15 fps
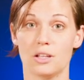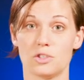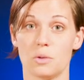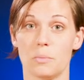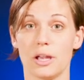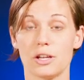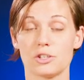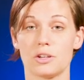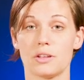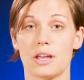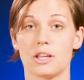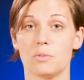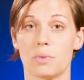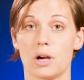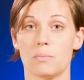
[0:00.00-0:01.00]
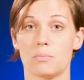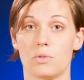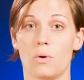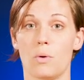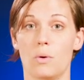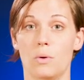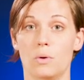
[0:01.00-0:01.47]
So make sure that you
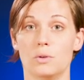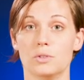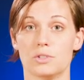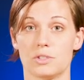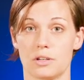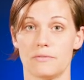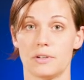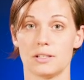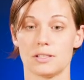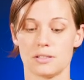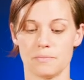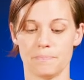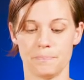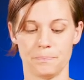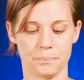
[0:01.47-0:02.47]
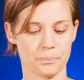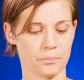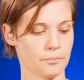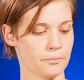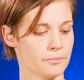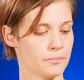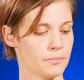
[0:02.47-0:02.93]
prep the whole surface.
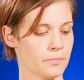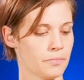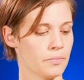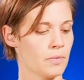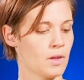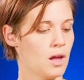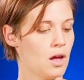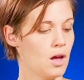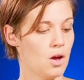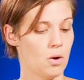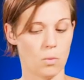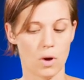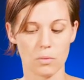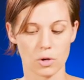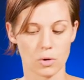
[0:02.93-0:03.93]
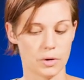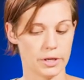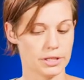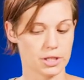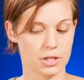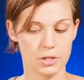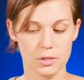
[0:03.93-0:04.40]
What we're
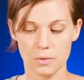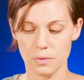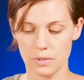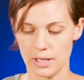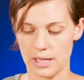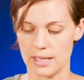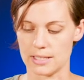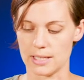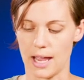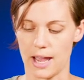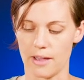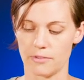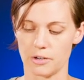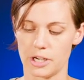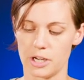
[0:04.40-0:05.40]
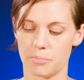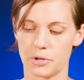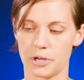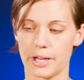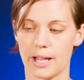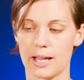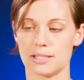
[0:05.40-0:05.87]
going to do is I've already
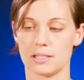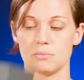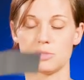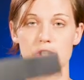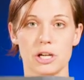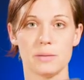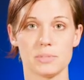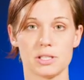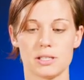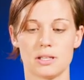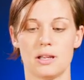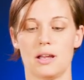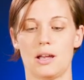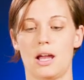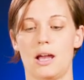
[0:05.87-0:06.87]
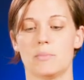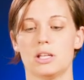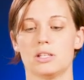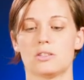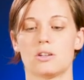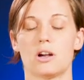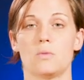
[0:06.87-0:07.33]
pre-cut some strips. I'm
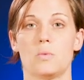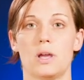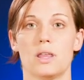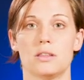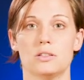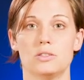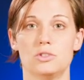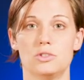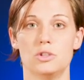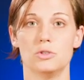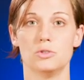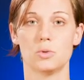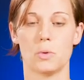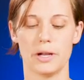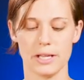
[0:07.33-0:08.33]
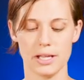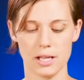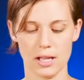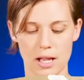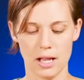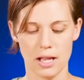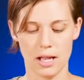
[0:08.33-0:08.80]
gonna start with 220.